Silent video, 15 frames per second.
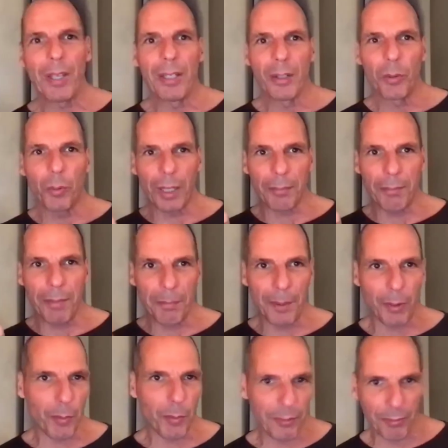one member,
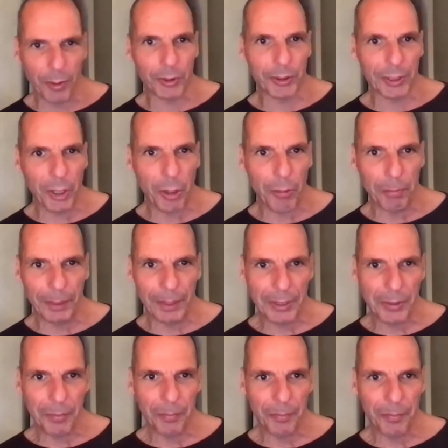one vote in
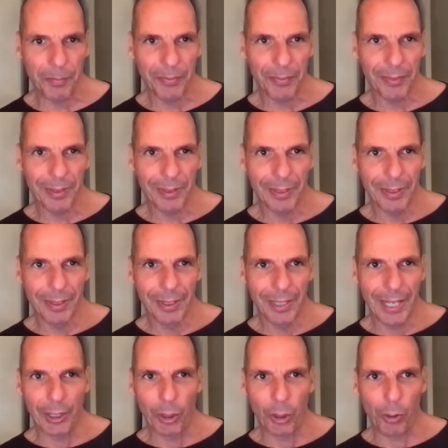companies,
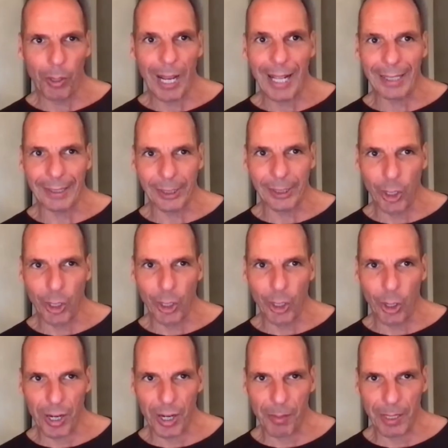and no
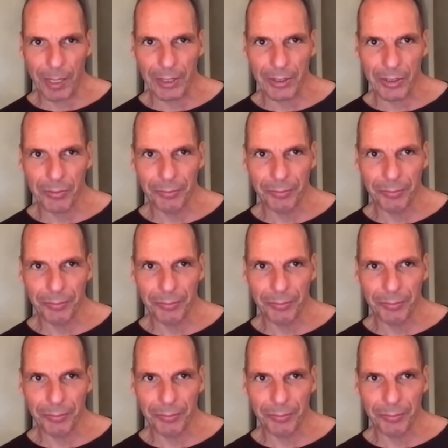share markets.